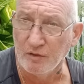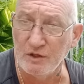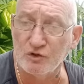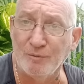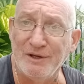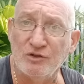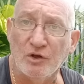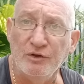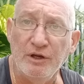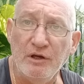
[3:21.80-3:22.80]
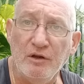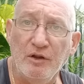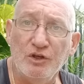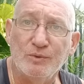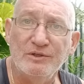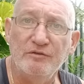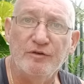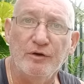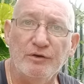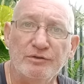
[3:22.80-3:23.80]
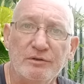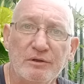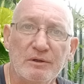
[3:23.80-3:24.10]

This coming Sunday, the 21st,